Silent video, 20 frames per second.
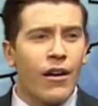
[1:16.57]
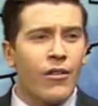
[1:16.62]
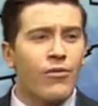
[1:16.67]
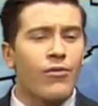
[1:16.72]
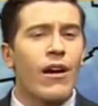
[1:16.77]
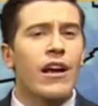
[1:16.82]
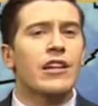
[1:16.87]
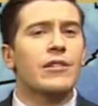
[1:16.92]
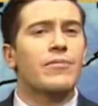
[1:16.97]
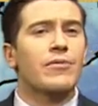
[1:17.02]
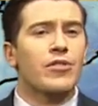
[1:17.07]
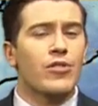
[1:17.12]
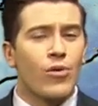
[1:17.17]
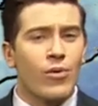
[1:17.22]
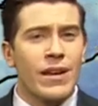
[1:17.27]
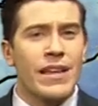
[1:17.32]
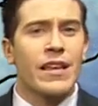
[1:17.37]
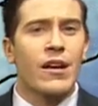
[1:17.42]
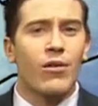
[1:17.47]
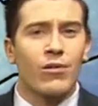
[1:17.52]
a
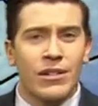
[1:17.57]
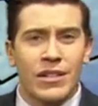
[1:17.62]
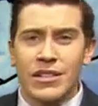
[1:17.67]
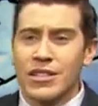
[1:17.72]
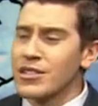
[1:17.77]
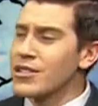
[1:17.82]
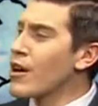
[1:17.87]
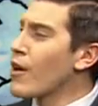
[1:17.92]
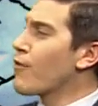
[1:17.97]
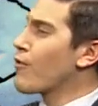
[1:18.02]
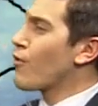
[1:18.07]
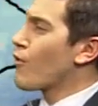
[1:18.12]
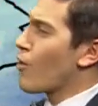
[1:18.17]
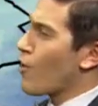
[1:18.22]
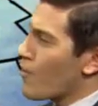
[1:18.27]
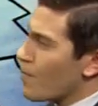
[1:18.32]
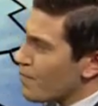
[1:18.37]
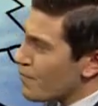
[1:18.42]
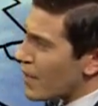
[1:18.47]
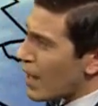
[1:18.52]
respiratory illness
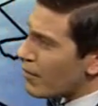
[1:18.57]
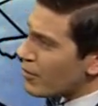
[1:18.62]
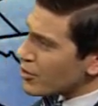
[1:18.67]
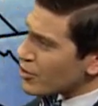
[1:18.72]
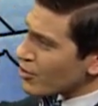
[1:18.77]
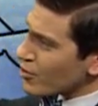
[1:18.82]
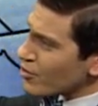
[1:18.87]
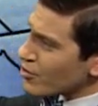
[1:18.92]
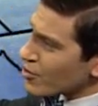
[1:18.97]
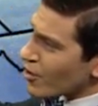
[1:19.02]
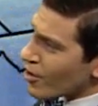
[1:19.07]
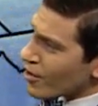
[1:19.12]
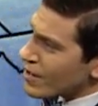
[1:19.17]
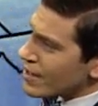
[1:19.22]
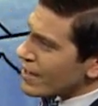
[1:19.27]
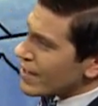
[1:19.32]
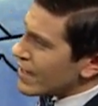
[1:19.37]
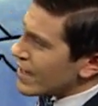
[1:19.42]
sufferer temperatures are